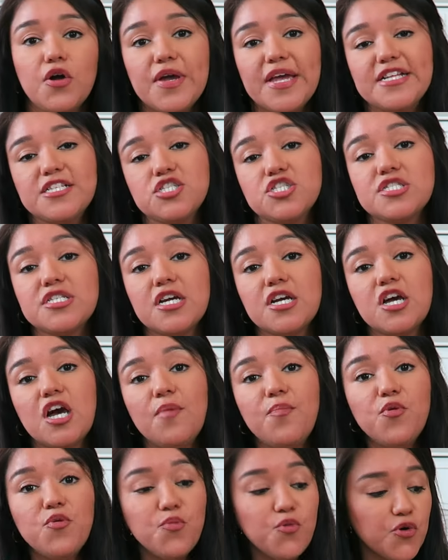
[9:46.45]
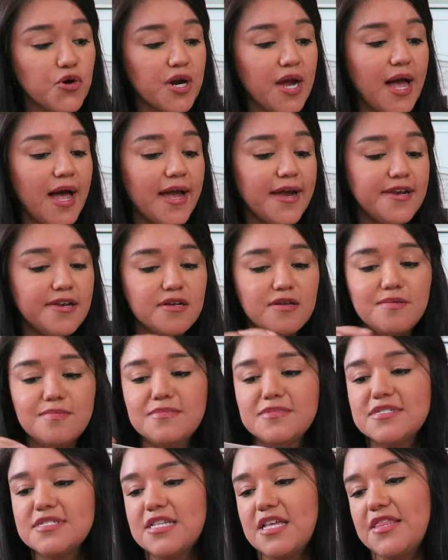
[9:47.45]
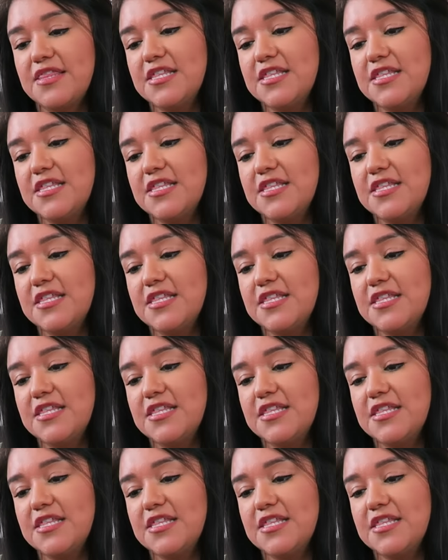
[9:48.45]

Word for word: Okay, just a couple more items.